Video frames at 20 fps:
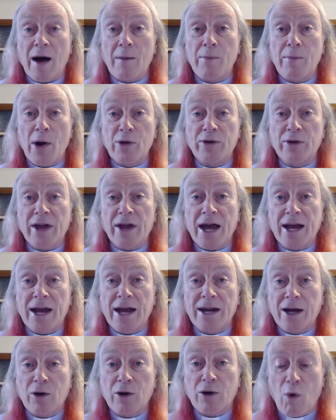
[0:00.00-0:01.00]
about
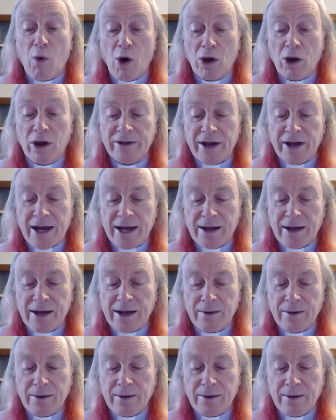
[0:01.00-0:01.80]
inequality.